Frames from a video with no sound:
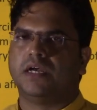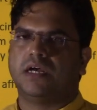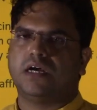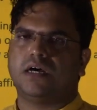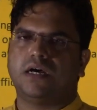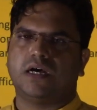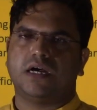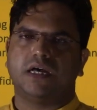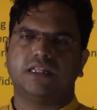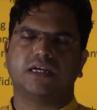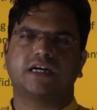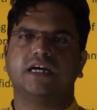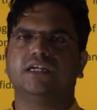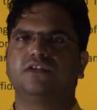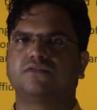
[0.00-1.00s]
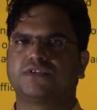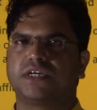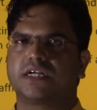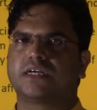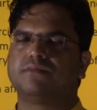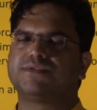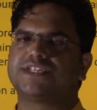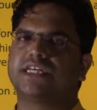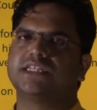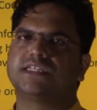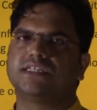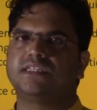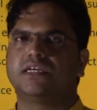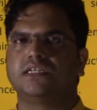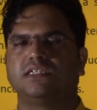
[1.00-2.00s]
and the kind of
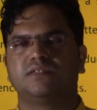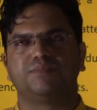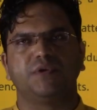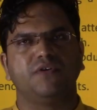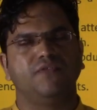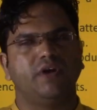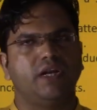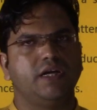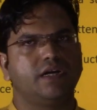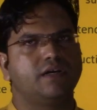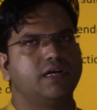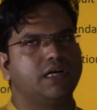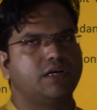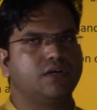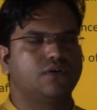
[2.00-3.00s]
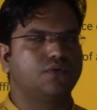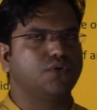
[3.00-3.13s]
circumstances that is prevailing right now,